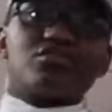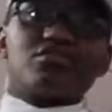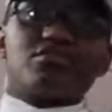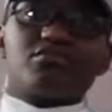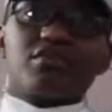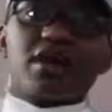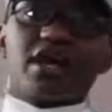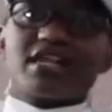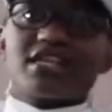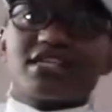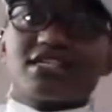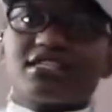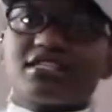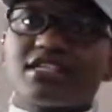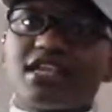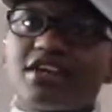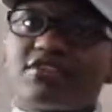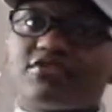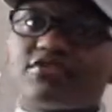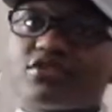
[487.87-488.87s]
the brightness
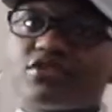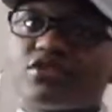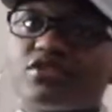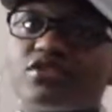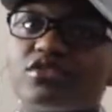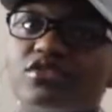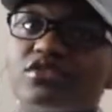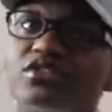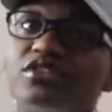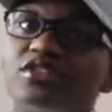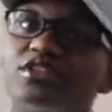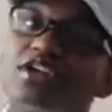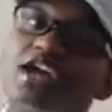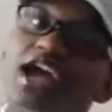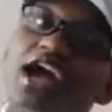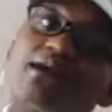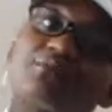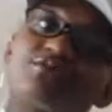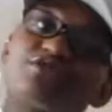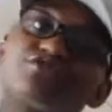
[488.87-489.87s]
level
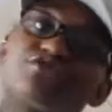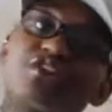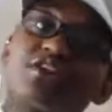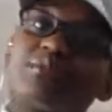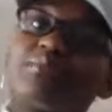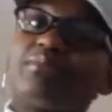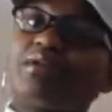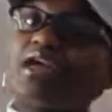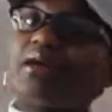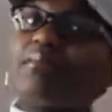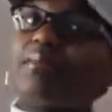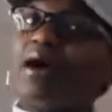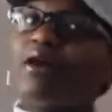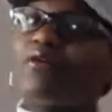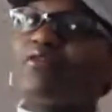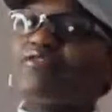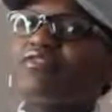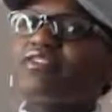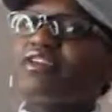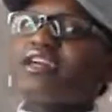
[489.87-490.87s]
I'm just trying to play about with